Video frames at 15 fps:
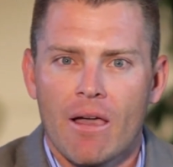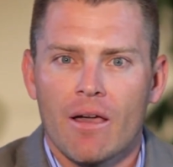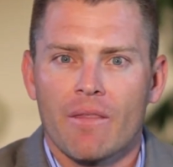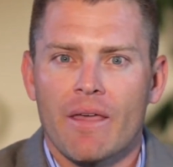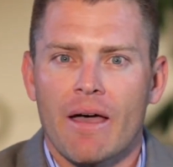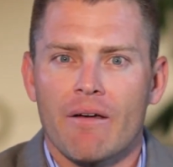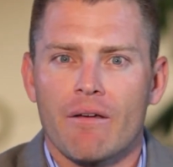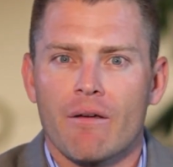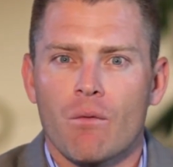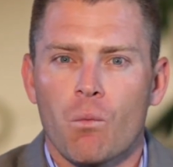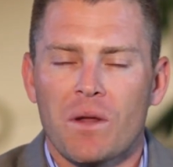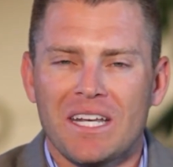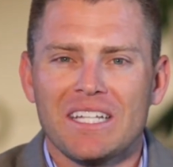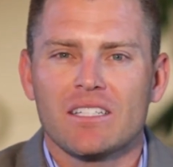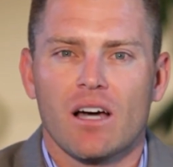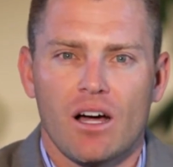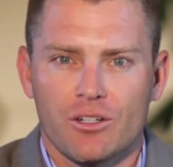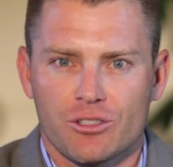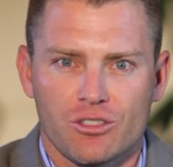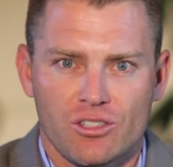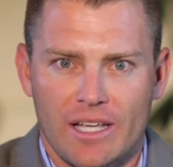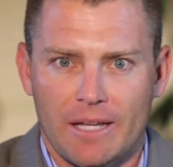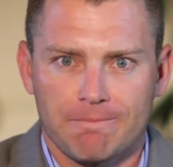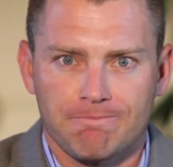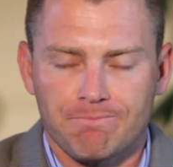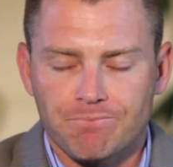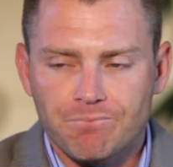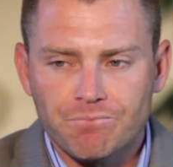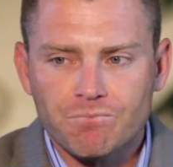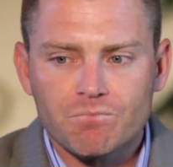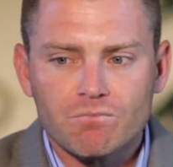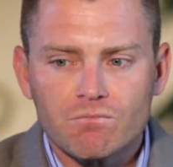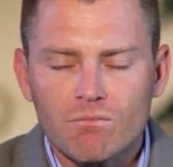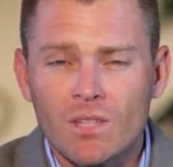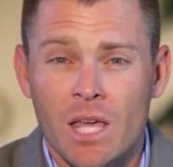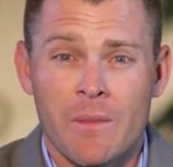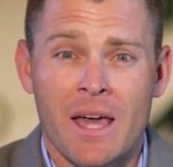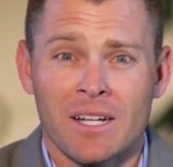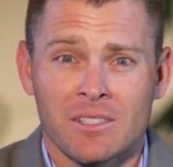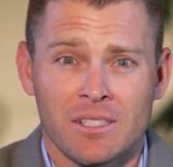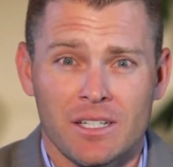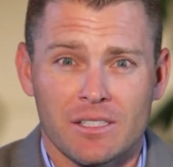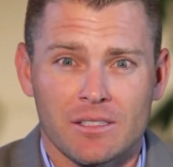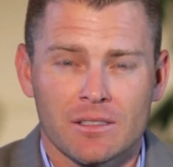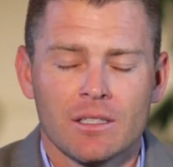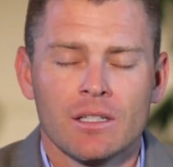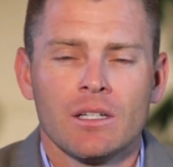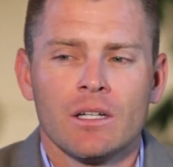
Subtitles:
that we need to understand, and that is this.